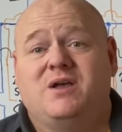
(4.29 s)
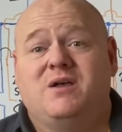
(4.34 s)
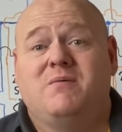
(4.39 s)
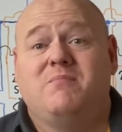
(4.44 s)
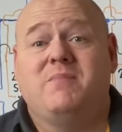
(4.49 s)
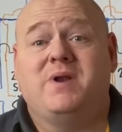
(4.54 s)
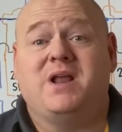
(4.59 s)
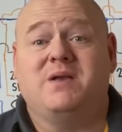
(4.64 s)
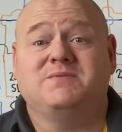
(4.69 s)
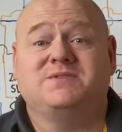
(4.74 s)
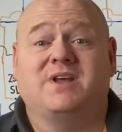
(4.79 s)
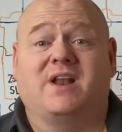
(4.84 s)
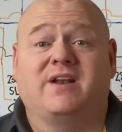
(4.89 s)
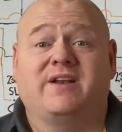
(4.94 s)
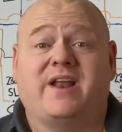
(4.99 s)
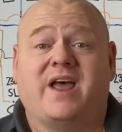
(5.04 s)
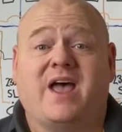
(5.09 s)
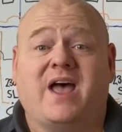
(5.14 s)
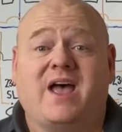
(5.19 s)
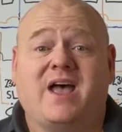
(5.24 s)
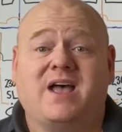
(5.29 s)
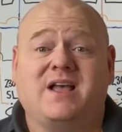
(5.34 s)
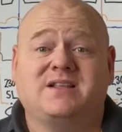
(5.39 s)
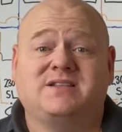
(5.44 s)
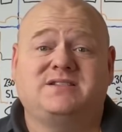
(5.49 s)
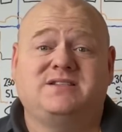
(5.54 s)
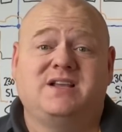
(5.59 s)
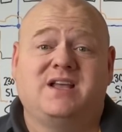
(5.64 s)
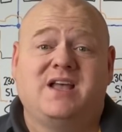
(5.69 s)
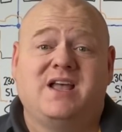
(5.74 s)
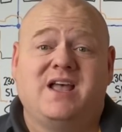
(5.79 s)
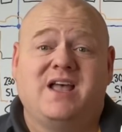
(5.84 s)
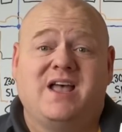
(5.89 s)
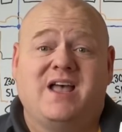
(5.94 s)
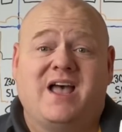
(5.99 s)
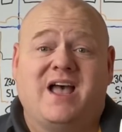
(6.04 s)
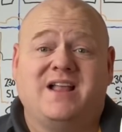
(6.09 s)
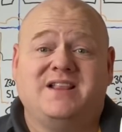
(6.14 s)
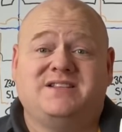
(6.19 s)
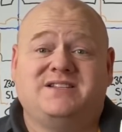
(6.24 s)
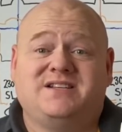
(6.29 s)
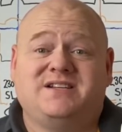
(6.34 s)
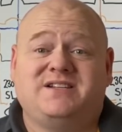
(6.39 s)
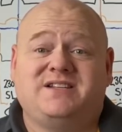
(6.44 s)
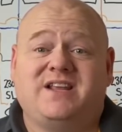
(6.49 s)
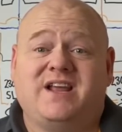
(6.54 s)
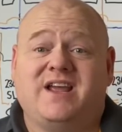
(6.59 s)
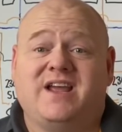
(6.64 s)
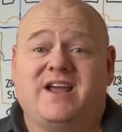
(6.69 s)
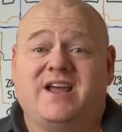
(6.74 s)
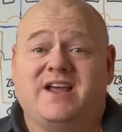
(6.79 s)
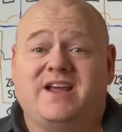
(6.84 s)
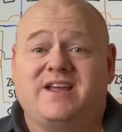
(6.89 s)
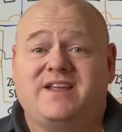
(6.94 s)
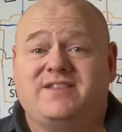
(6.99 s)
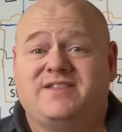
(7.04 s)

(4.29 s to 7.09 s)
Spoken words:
My name's Alan Hart, and today